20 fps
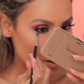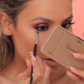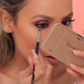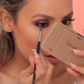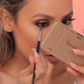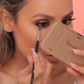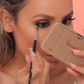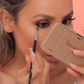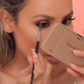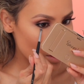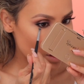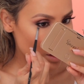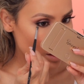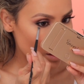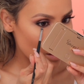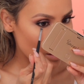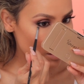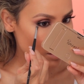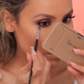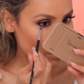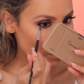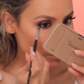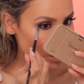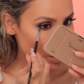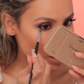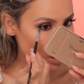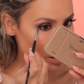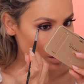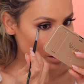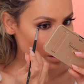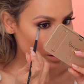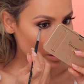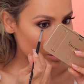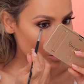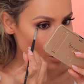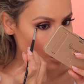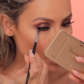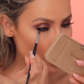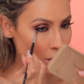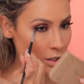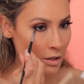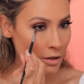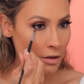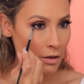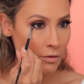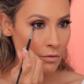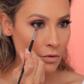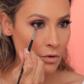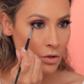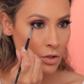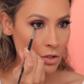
I just wanna give a little bit of